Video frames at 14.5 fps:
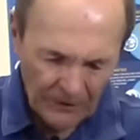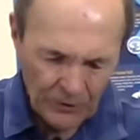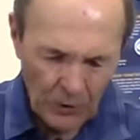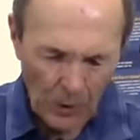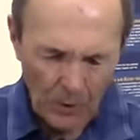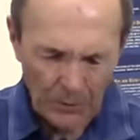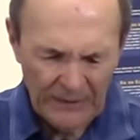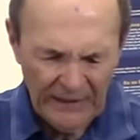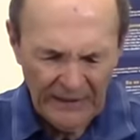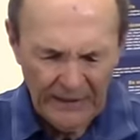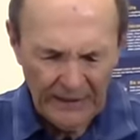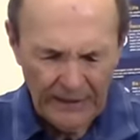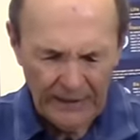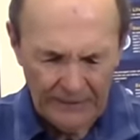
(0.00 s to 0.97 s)
It's called
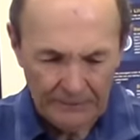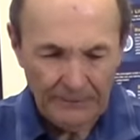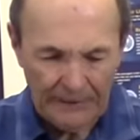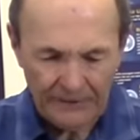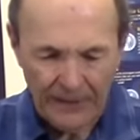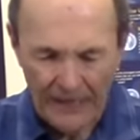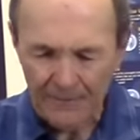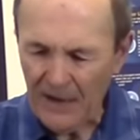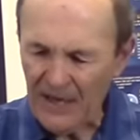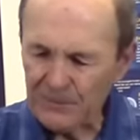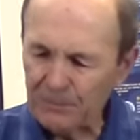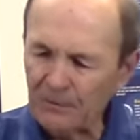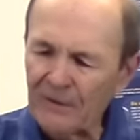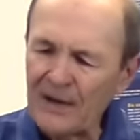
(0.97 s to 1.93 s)
a dive
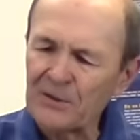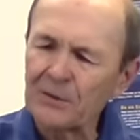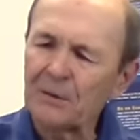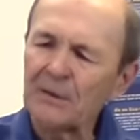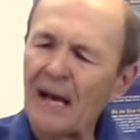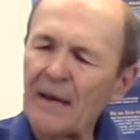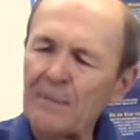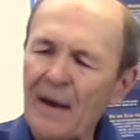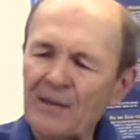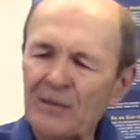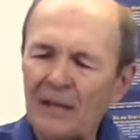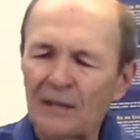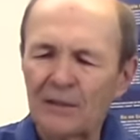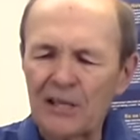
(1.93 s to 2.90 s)
mask, professional dive
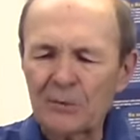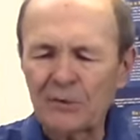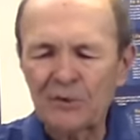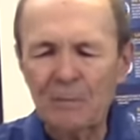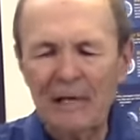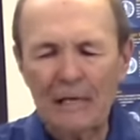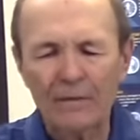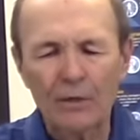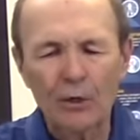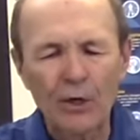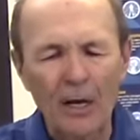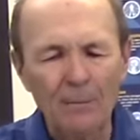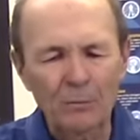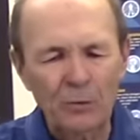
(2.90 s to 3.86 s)
mask. This one's made
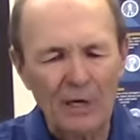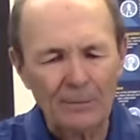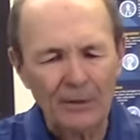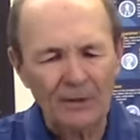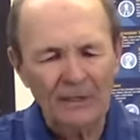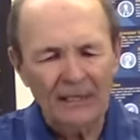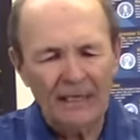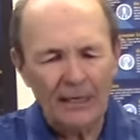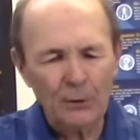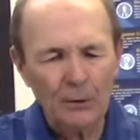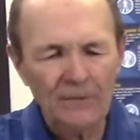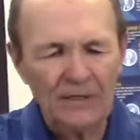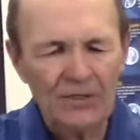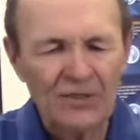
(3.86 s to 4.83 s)
of gum rubber. I don't
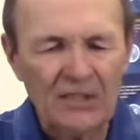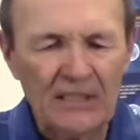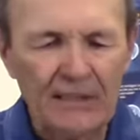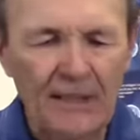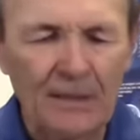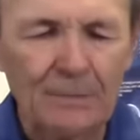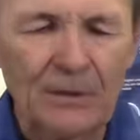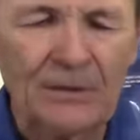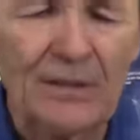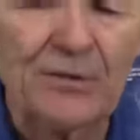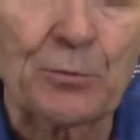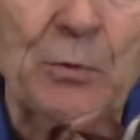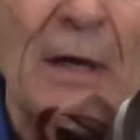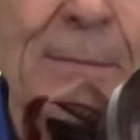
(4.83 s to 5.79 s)
know if you can see there, but this